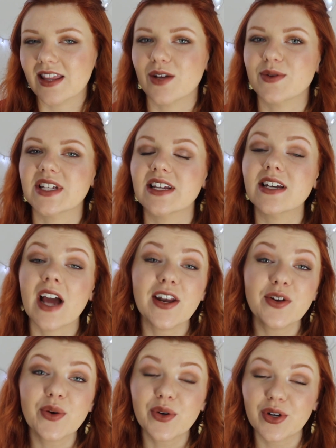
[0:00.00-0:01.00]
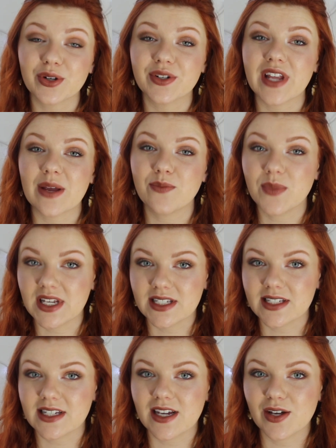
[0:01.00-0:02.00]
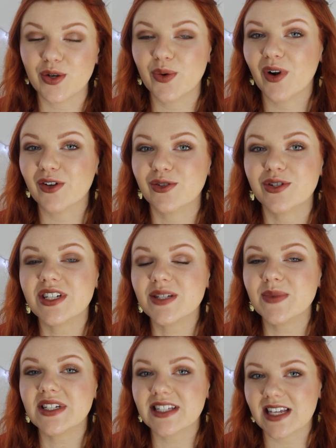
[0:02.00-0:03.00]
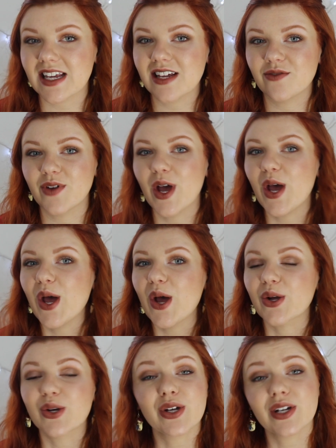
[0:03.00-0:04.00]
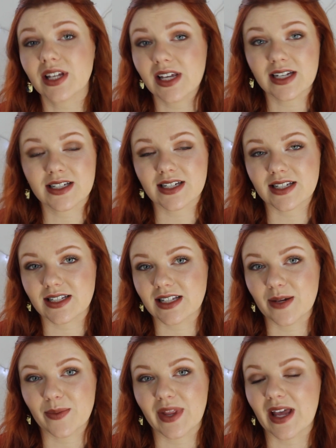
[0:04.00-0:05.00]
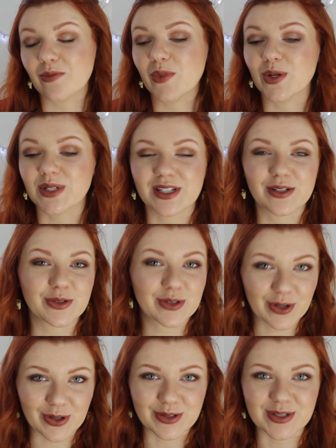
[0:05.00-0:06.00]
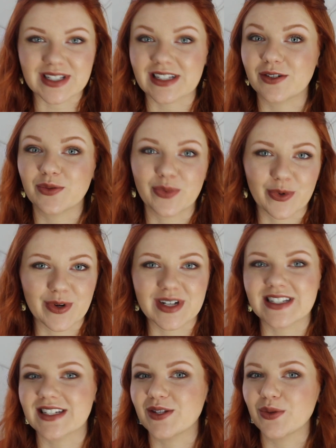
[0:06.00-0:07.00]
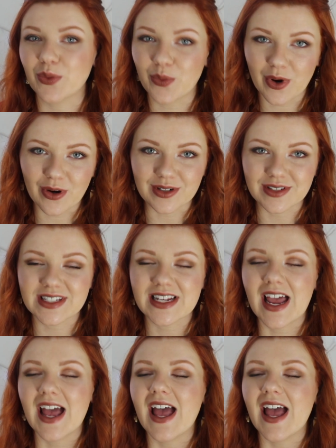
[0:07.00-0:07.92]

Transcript: There was a 9-year-old girl named Misty who on Christmas Eve couldn't get to sleep like most little girls, little boys in the world.